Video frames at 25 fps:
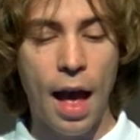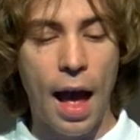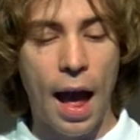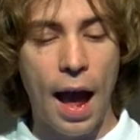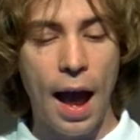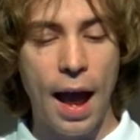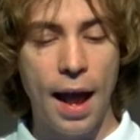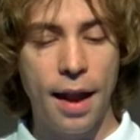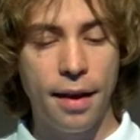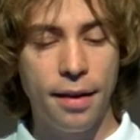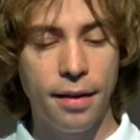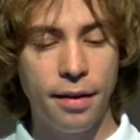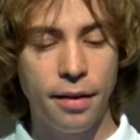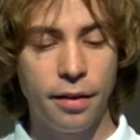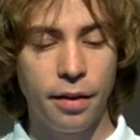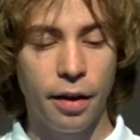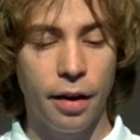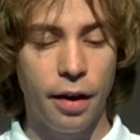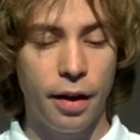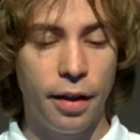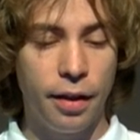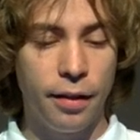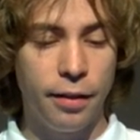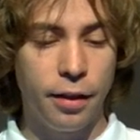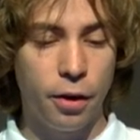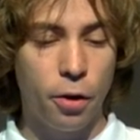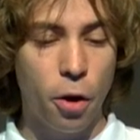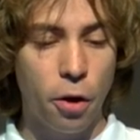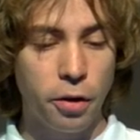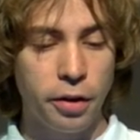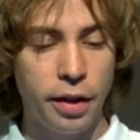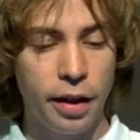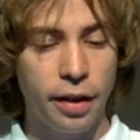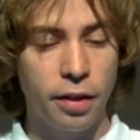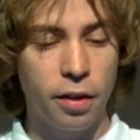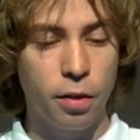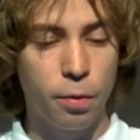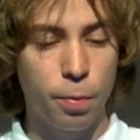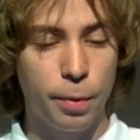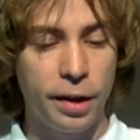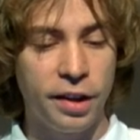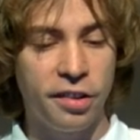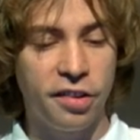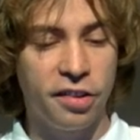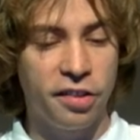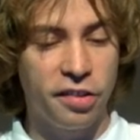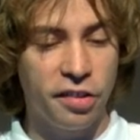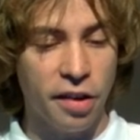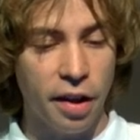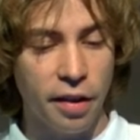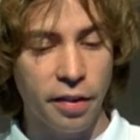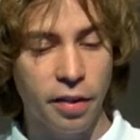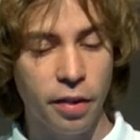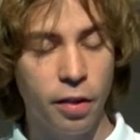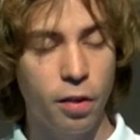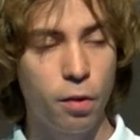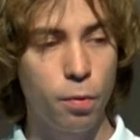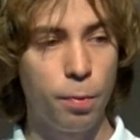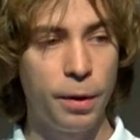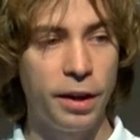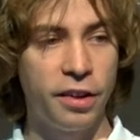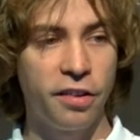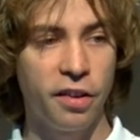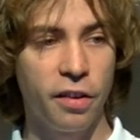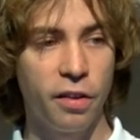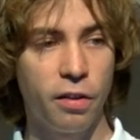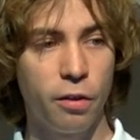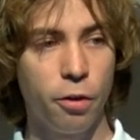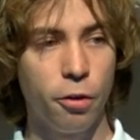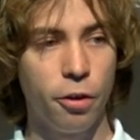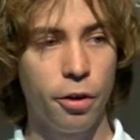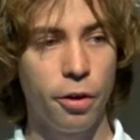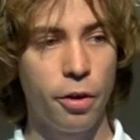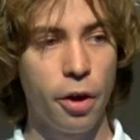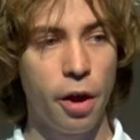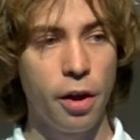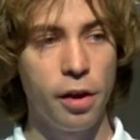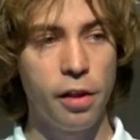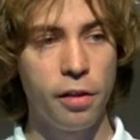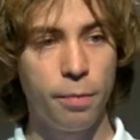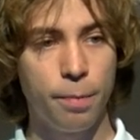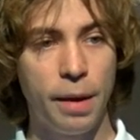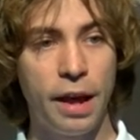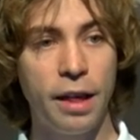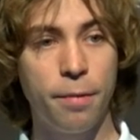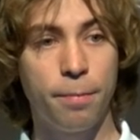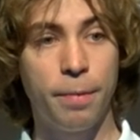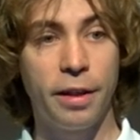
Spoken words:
and the context switch just switches to the kernel space,